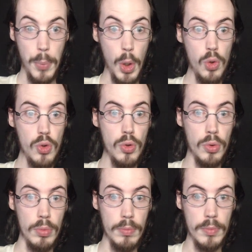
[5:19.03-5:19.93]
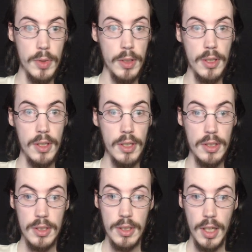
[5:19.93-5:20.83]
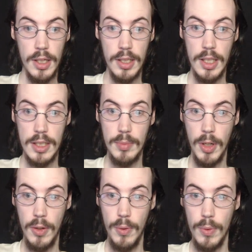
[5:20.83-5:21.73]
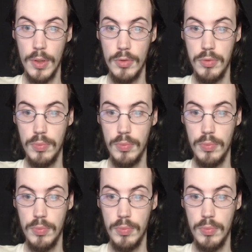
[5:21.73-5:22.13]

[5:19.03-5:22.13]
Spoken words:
Boom! Get some... Uh-oh.